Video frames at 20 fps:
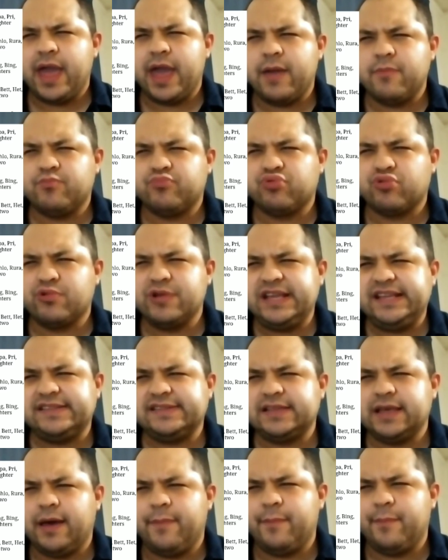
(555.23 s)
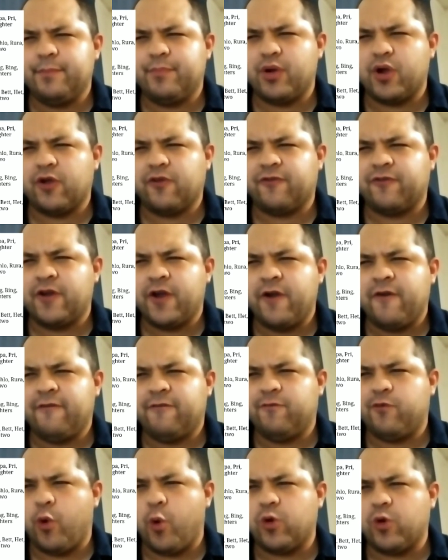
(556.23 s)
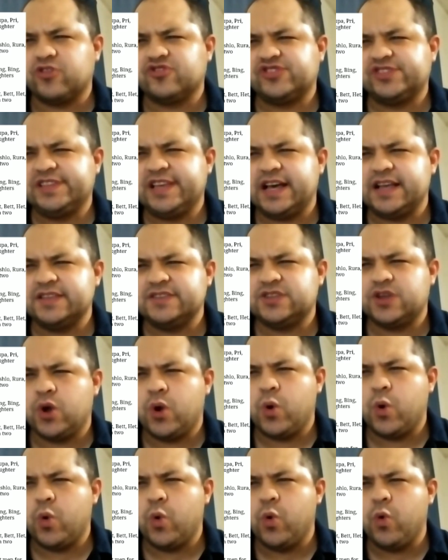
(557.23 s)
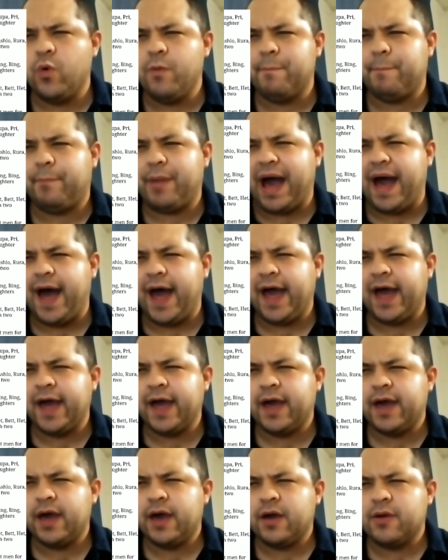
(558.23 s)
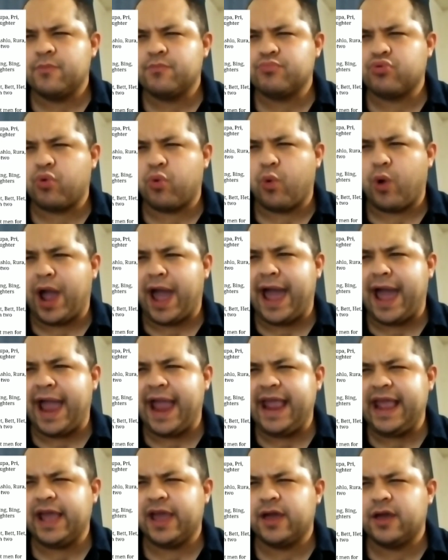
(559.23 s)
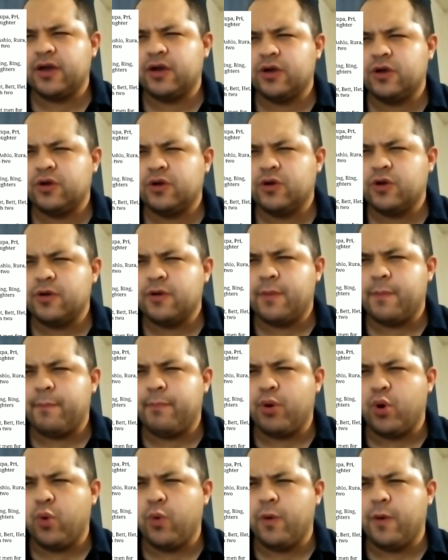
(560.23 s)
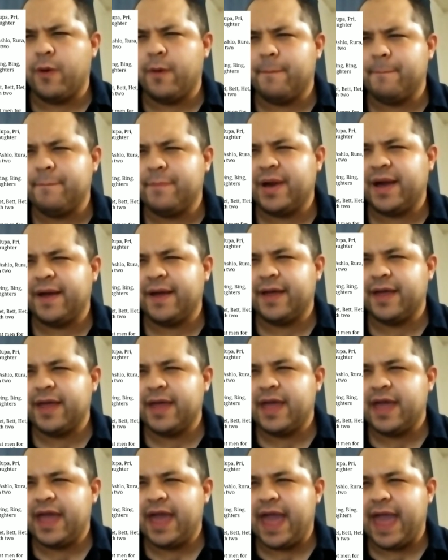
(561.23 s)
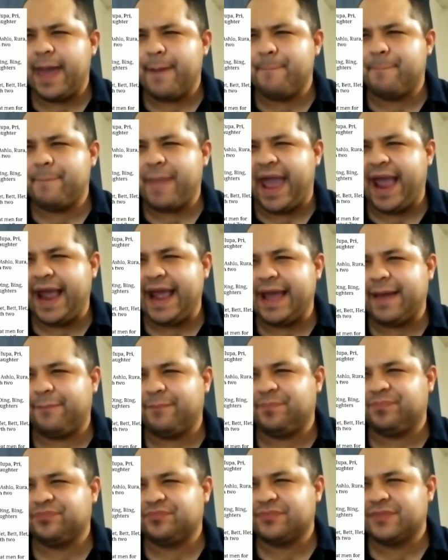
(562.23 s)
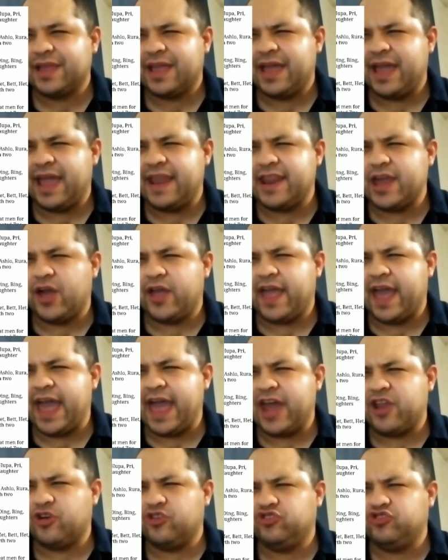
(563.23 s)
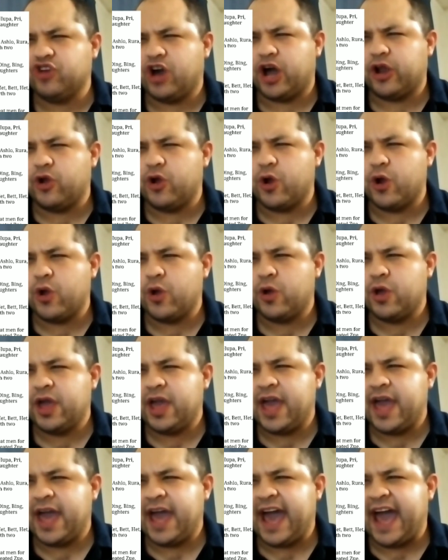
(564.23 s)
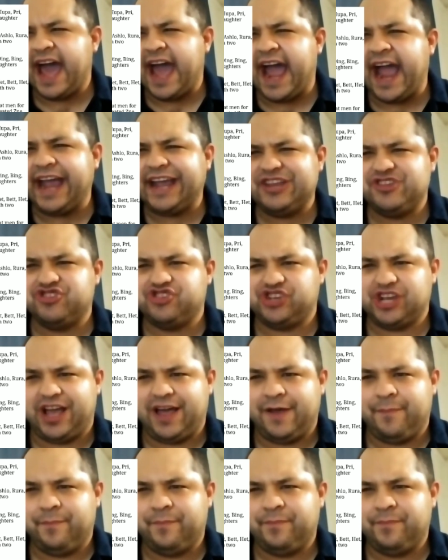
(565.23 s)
and Prisa birthed 4 sons, Hoopa, Pry, Pum, and Pam, and they had a daughter, Hija.